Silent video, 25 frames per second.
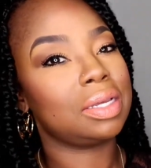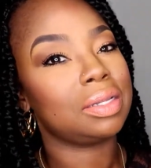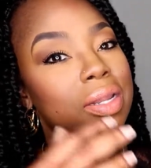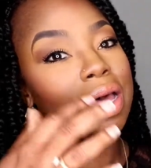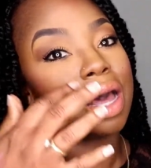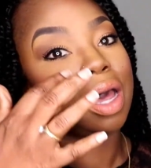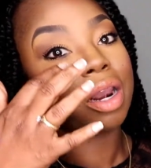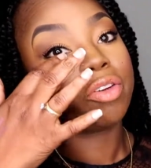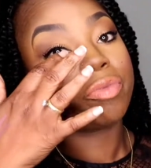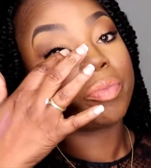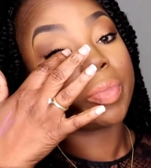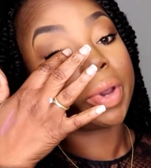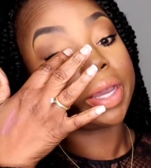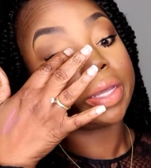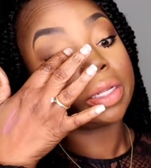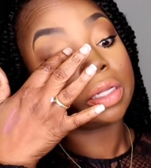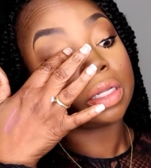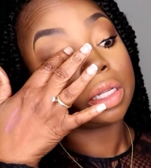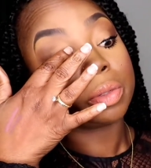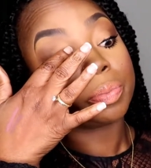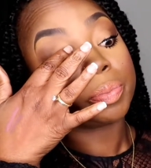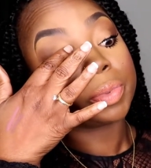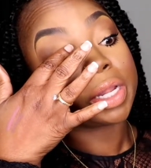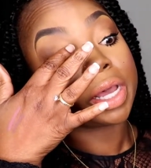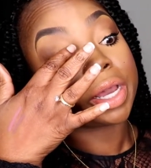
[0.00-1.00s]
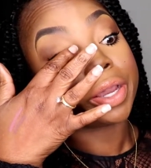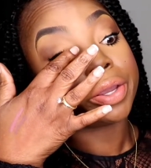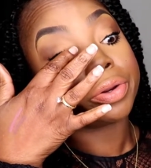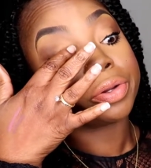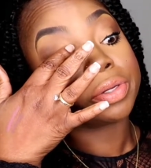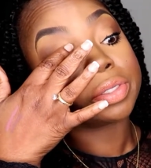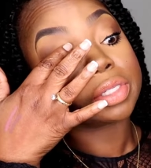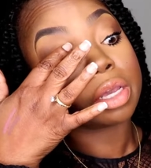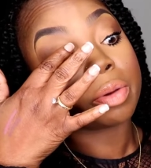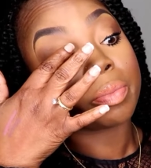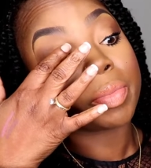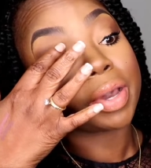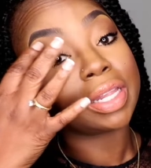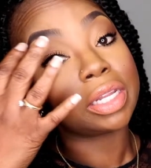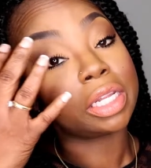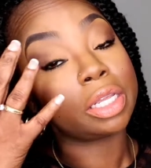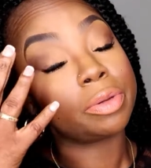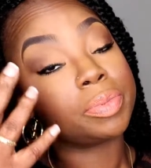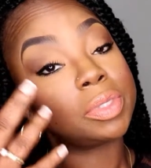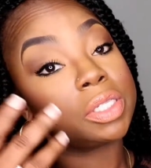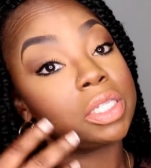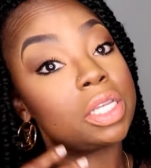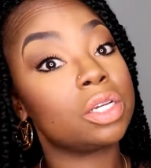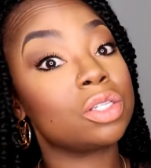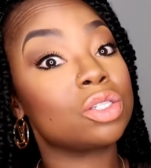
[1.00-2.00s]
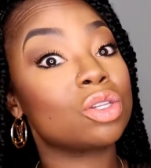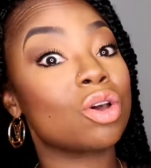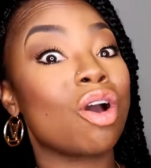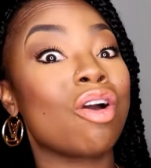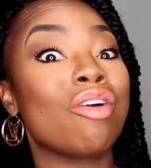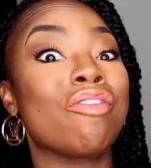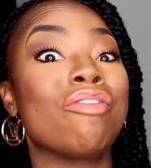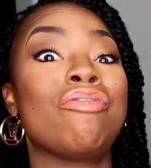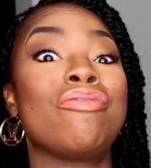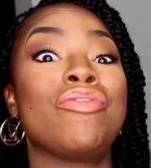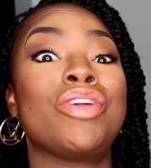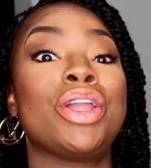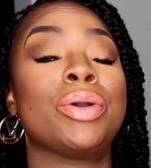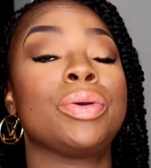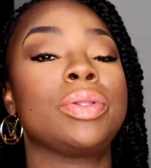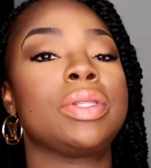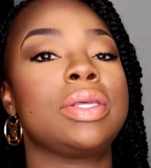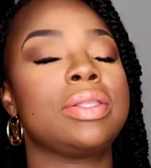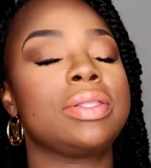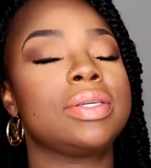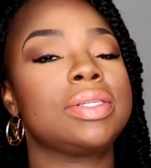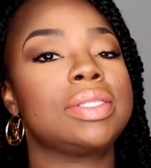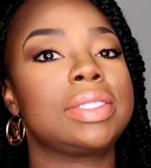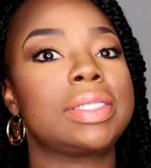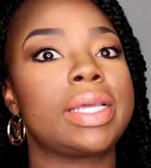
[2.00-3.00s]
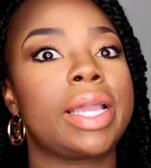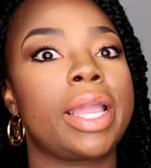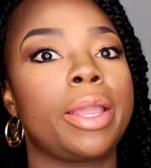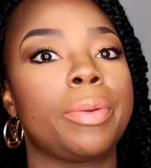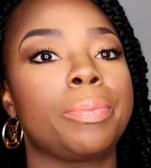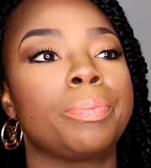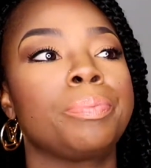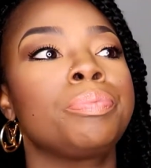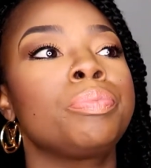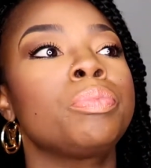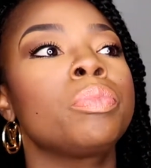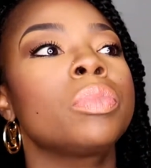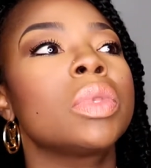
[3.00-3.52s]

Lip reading: a lot of my lip liners and my lipsticks are fairly the same.